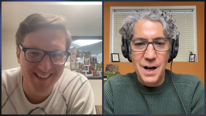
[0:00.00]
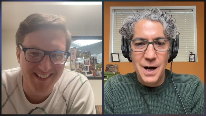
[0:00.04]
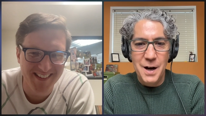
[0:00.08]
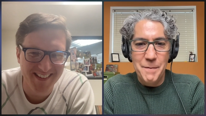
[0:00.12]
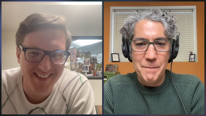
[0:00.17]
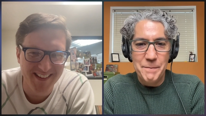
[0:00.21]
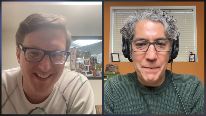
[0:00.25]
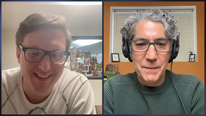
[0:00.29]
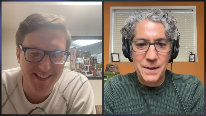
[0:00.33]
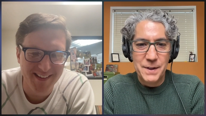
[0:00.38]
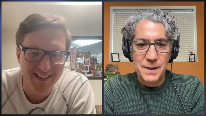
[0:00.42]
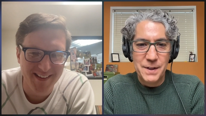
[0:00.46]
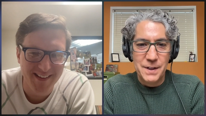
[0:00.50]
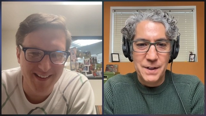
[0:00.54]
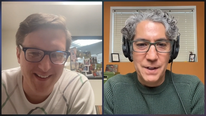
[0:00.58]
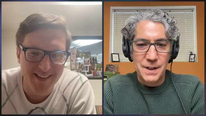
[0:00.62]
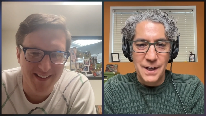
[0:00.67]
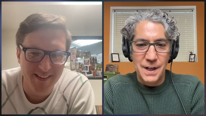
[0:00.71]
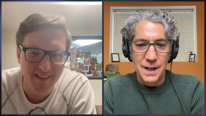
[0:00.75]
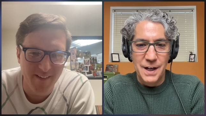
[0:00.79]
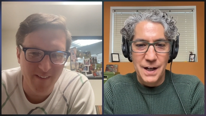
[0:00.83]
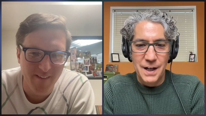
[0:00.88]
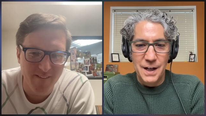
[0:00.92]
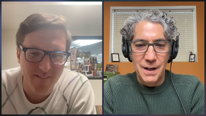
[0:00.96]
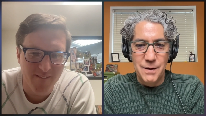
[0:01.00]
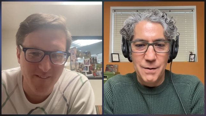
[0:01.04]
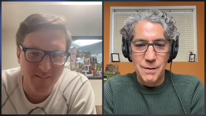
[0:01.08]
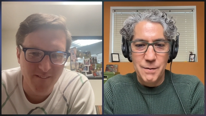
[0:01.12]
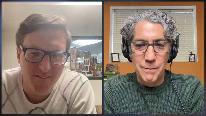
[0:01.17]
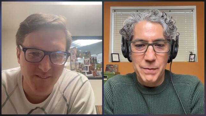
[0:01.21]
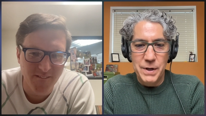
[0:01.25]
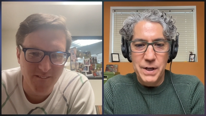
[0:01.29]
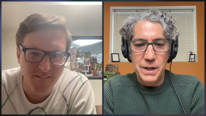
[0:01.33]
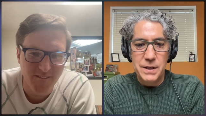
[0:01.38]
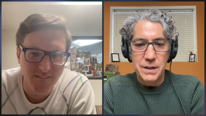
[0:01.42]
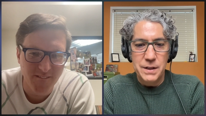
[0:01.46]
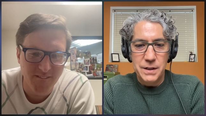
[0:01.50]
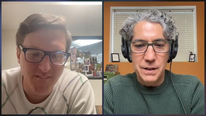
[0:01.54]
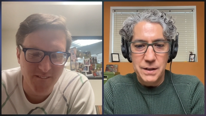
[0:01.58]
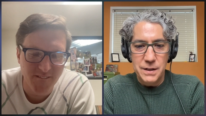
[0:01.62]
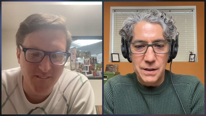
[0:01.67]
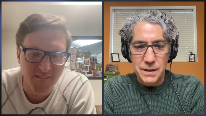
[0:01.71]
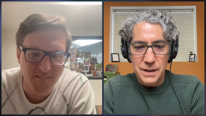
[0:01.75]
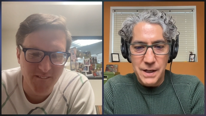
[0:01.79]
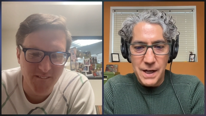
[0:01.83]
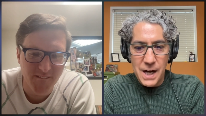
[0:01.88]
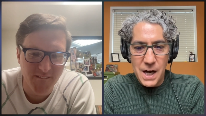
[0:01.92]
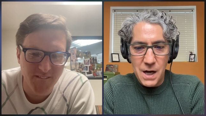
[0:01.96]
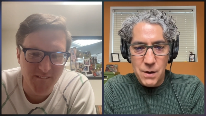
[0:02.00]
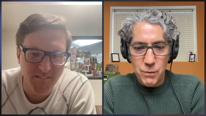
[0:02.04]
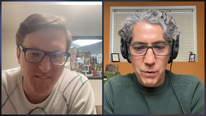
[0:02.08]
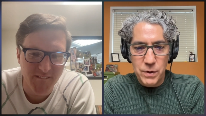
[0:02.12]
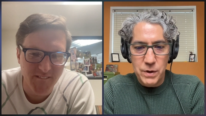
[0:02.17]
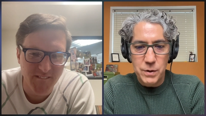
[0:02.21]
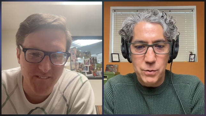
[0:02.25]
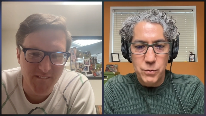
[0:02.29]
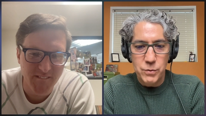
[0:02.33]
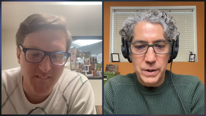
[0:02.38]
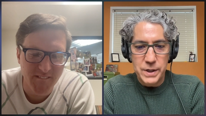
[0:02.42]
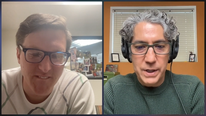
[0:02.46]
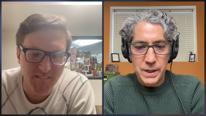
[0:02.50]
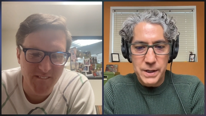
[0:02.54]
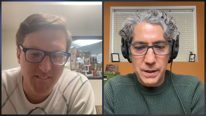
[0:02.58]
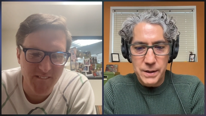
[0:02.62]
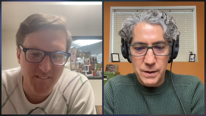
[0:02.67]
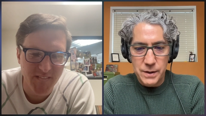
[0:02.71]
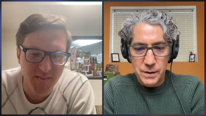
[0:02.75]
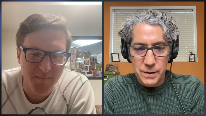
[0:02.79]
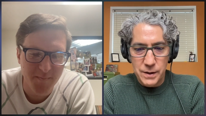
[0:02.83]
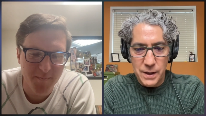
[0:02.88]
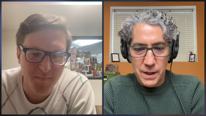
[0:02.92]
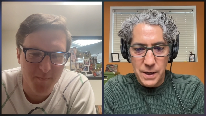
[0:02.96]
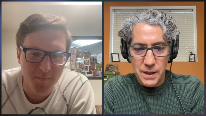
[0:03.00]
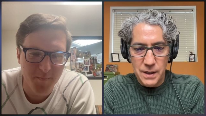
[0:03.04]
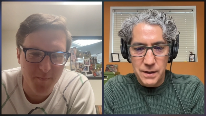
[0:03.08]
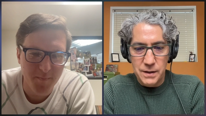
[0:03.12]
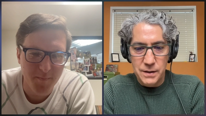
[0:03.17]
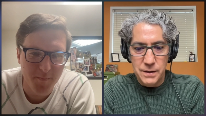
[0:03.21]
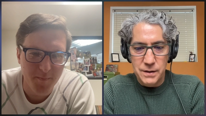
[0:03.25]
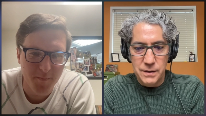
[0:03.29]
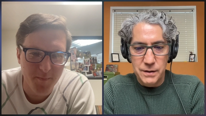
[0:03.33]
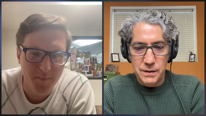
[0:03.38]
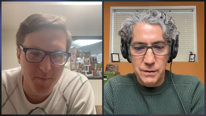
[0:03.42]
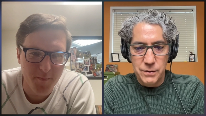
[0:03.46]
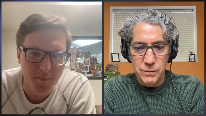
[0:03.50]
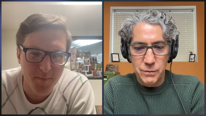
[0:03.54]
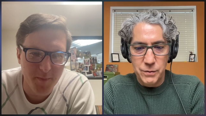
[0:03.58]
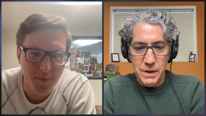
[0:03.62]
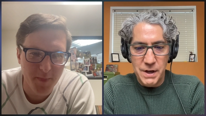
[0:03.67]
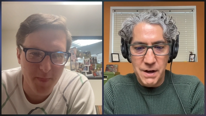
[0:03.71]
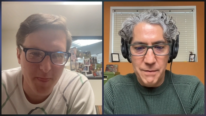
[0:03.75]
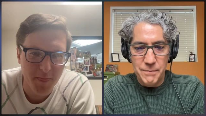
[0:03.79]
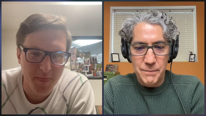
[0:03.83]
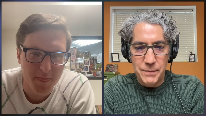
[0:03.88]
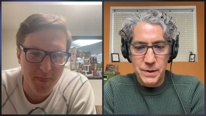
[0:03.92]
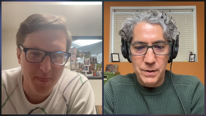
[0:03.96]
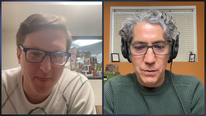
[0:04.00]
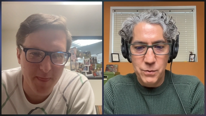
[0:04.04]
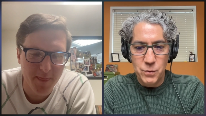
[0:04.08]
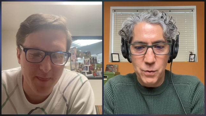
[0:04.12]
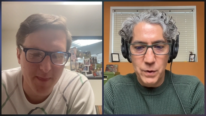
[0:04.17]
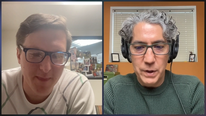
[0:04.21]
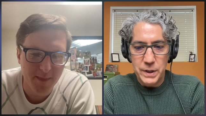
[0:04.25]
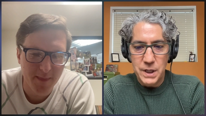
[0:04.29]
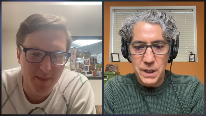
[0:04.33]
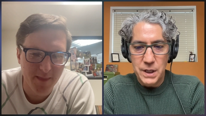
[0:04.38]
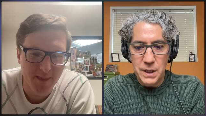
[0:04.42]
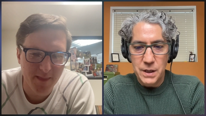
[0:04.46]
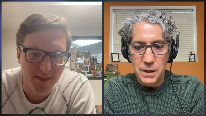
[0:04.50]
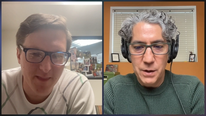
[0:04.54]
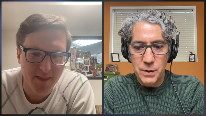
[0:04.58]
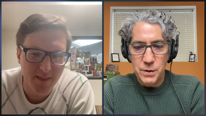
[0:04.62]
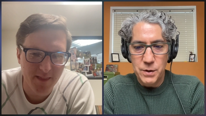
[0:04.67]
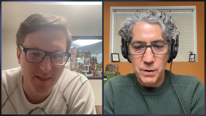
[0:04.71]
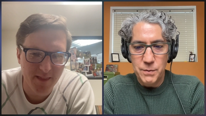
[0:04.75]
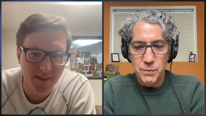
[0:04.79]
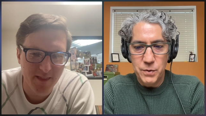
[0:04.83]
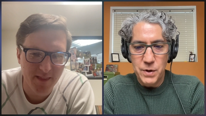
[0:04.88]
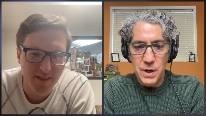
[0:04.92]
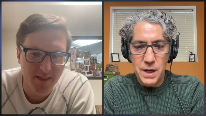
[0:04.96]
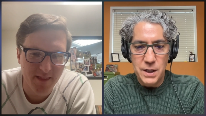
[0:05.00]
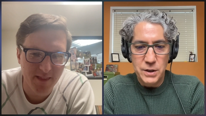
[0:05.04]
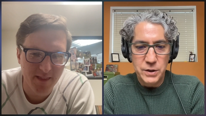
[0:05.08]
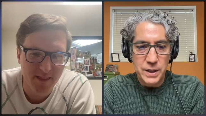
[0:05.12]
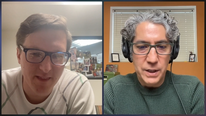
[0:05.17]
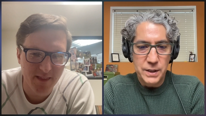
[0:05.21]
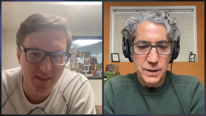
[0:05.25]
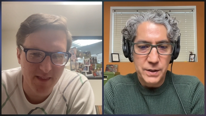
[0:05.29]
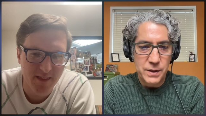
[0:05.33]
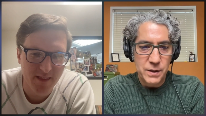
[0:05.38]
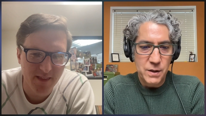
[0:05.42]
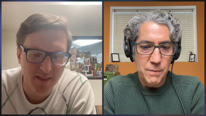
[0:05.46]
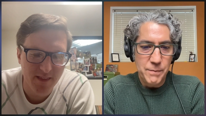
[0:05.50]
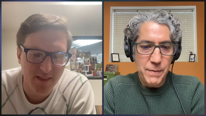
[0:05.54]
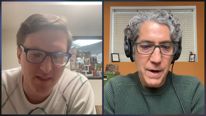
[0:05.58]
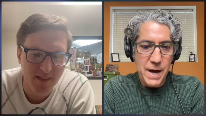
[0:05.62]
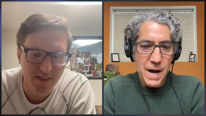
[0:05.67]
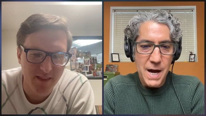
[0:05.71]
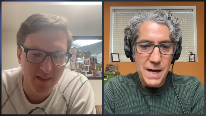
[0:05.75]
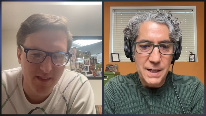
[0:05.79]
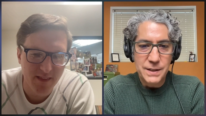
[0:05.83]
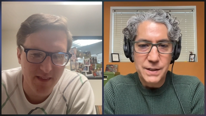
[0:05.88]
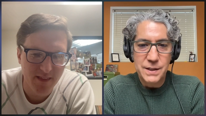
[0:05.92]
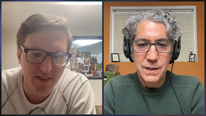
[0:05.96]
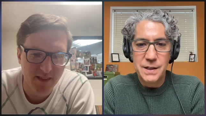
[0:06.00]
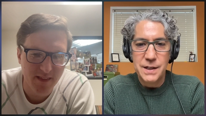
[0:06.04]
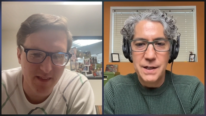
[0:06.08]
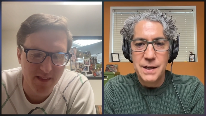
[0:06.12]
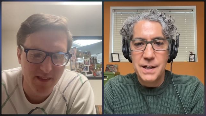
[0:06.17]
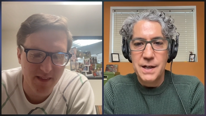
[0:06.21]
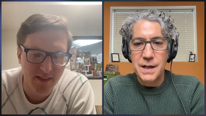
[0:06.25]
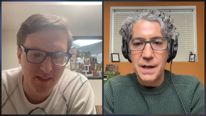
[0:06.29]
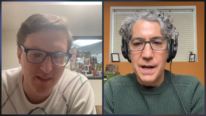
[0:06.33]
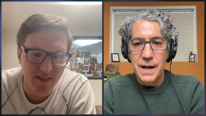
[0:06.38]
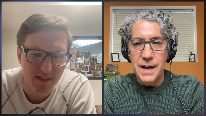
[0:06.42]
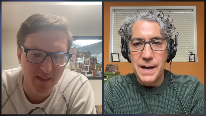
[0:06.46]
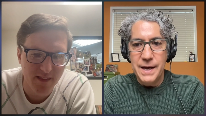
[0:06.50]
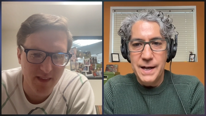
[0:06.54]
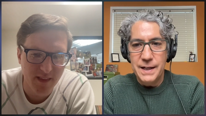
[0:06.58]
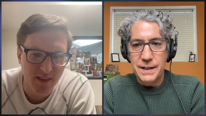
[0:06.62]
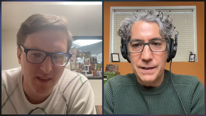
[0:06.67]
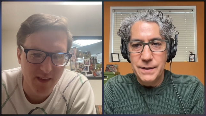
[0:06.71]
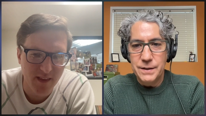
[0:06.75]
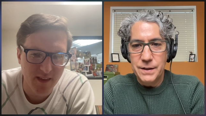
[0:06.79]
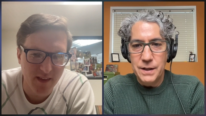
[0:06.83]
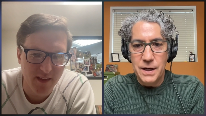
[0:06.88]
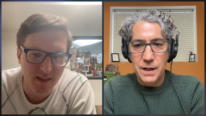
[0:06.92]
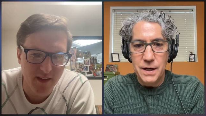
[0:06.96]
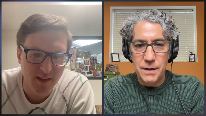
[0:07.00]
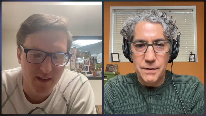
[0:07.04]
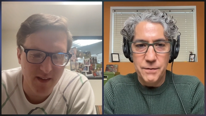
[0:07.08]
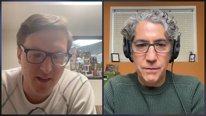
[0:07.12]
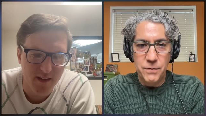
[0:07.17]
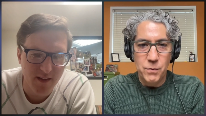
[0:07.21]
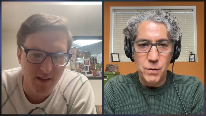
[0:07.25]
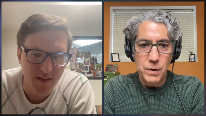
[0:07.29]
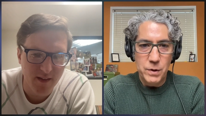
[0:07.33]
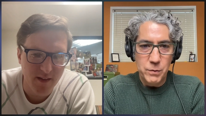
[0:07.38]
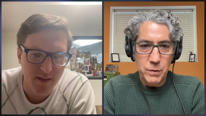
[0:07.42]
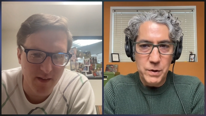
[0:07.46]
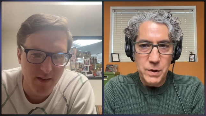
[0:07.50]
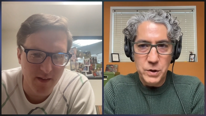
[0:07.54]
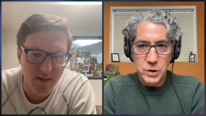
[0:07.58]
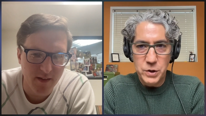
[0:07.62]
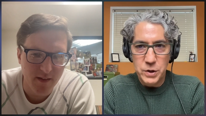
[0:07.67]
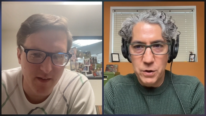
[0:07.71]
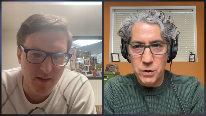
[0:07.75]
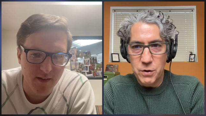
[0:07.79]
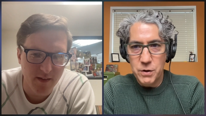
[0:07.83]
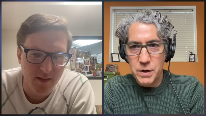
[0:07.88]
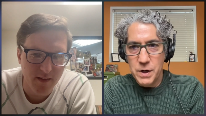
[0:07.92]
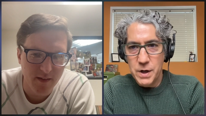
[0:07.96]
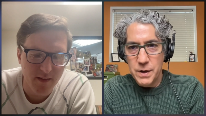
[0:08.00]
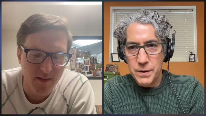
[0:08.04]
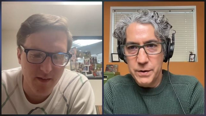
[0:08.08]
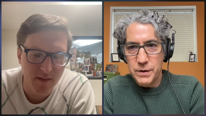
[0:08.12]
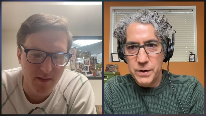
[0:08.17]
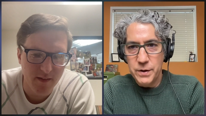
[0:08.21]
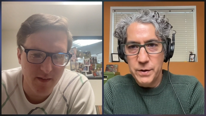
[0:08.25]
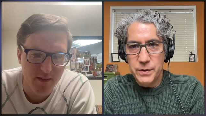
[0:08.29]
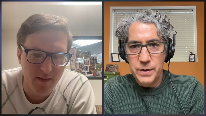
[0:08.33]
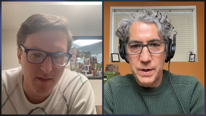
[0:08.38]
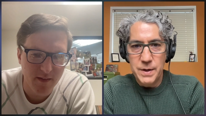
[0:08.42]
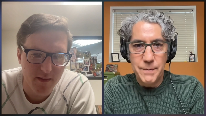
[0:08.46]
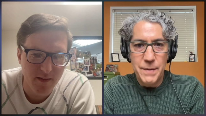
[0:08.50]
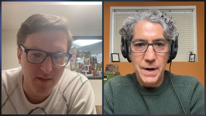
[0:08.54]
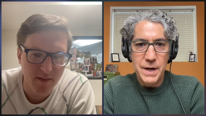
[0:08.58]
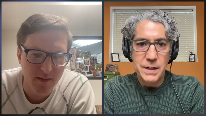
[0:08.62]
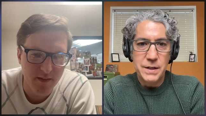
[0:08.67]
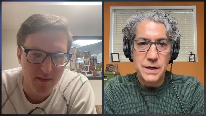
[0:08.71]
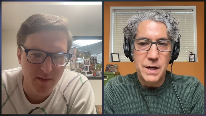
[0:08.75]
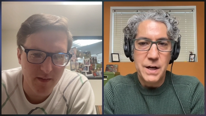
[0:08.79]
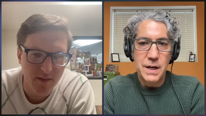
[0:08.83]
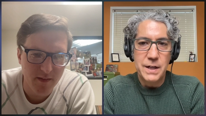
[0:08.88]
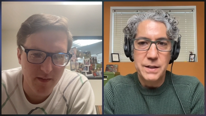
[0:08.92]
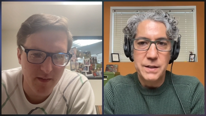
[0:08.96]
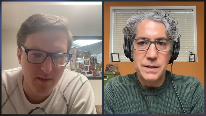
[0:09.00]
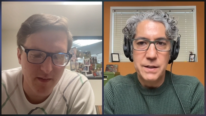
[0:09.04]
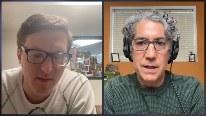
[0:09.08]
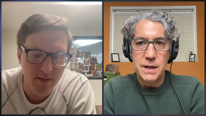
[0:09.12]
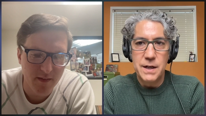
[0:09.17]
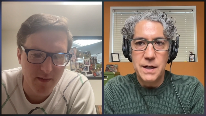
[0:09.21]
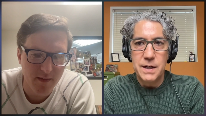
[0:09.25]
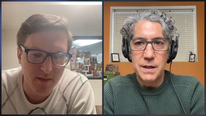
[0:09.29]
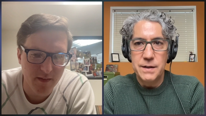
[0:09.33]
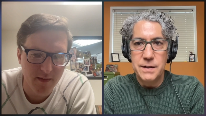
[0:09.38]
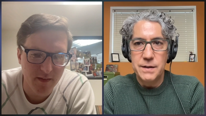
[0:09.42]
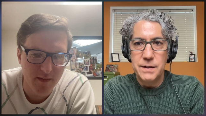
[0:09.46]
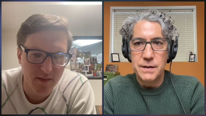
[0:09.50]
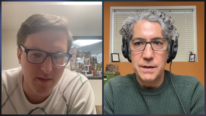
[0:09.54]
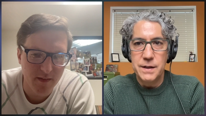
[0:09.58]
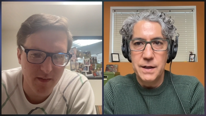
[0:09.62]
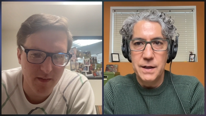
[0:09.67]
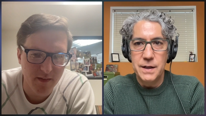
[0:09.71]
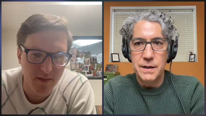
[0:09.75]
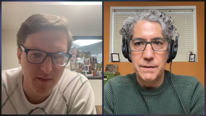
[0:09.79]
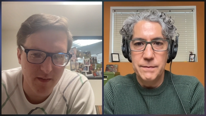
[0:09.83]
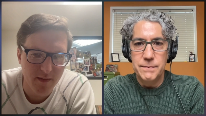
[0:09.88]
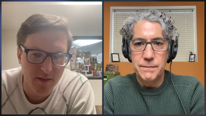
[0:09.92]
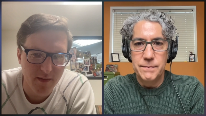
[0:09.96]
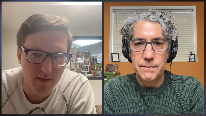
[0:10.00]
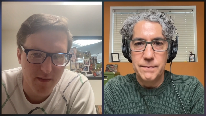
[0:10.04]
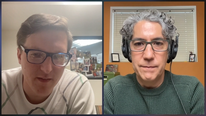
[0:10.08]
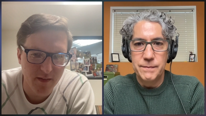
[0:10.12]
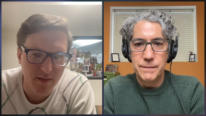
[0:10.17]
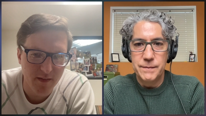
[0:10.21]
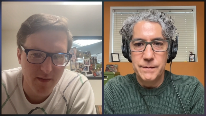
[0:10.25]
Speaker 1: Um, uh, but yeah, we're, we uh, we have been working on other projects in the past and uh, for one reason or another, they might not uh, uh,